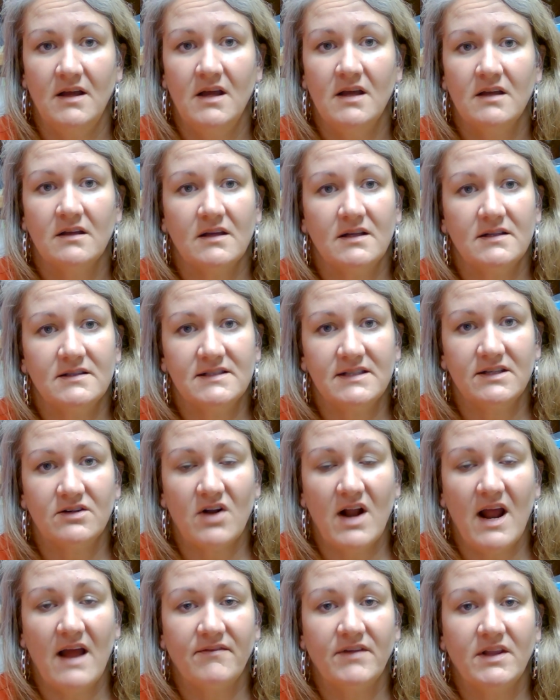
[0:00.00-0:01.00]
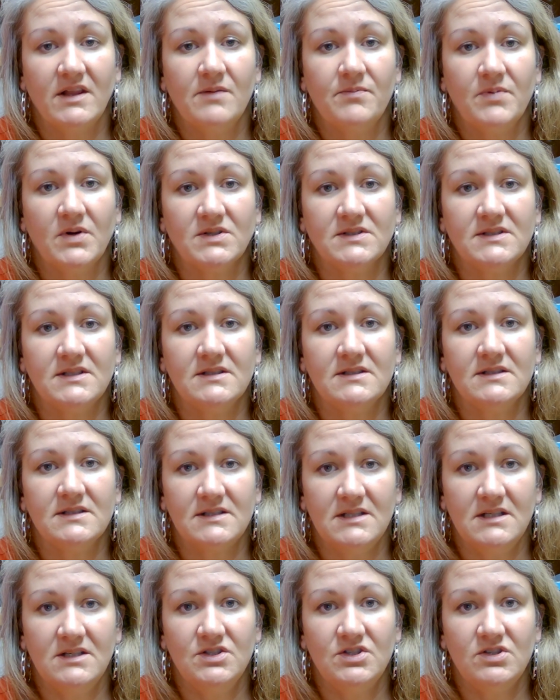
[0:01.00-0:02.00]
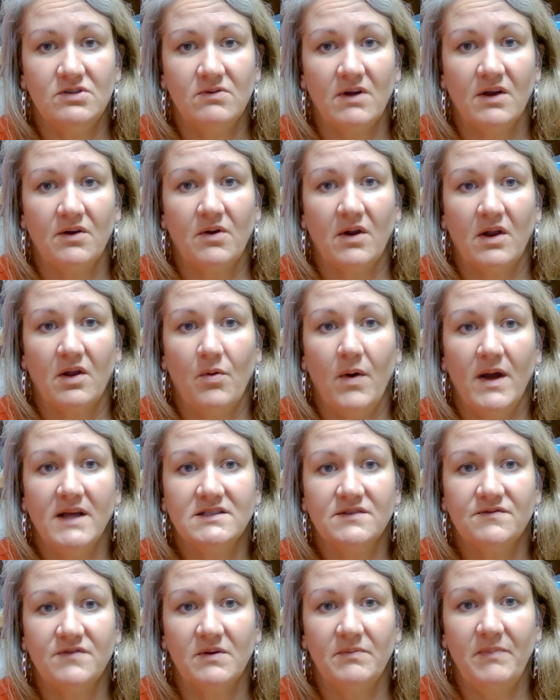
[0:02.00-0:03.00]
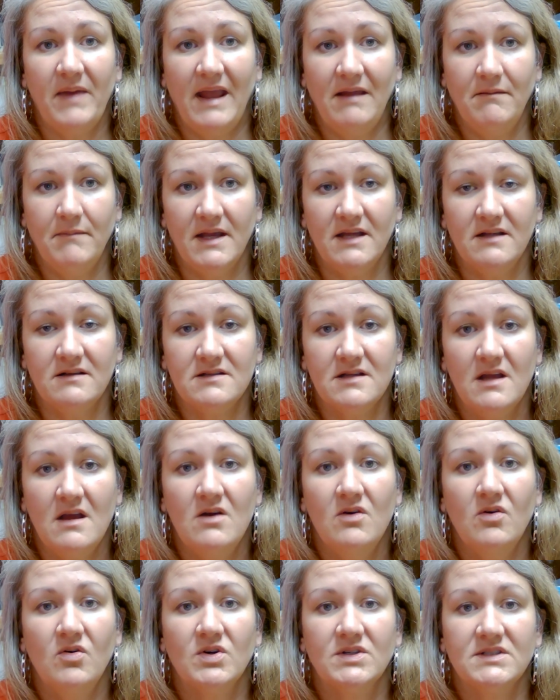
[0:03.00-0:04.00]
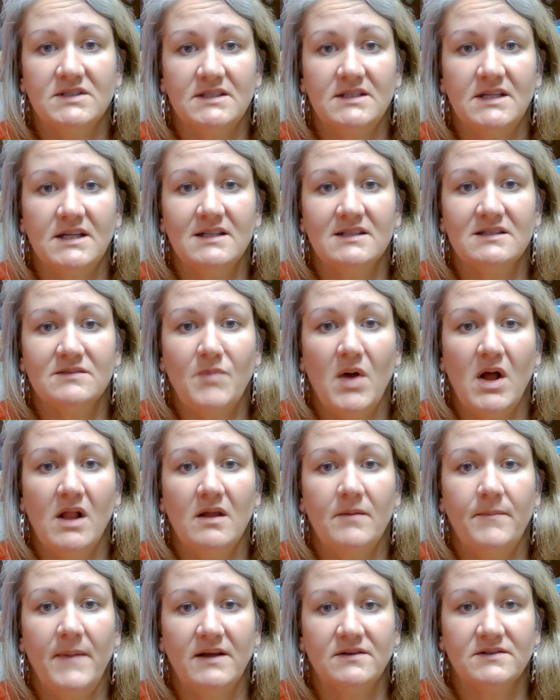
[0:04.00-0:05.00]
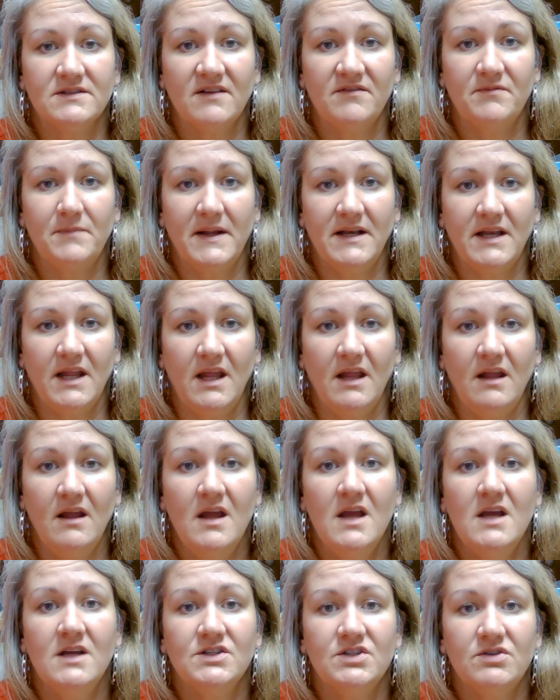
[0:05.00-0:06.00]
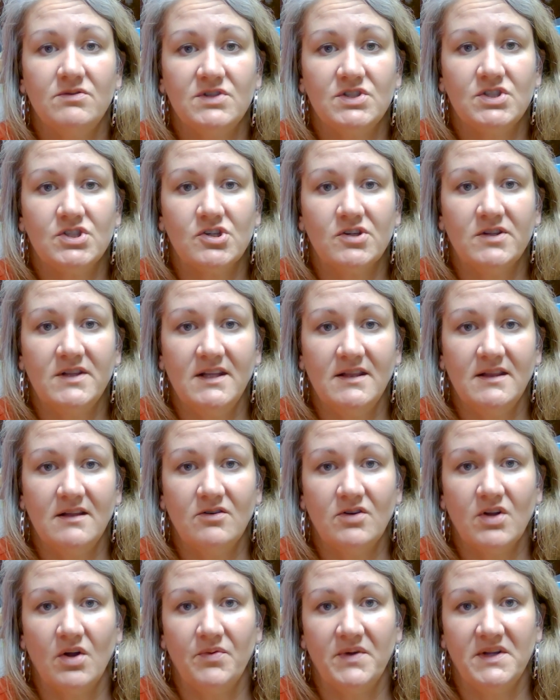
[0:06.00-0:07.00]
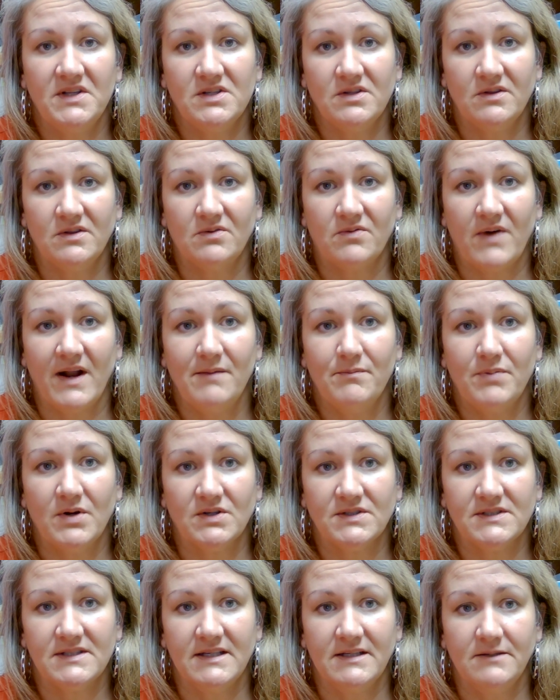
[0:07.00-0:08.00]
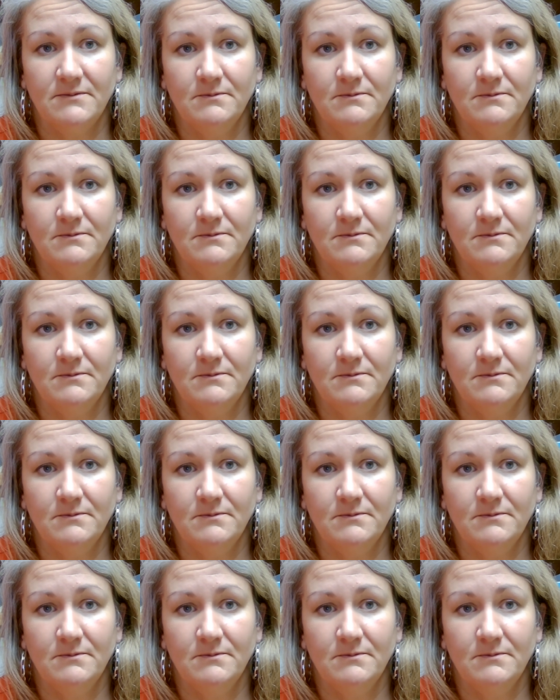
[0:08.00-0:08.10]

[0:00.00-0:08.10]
Consider having the person send you a request for payment or sending small amounts of money to ensure that they're going to the right person.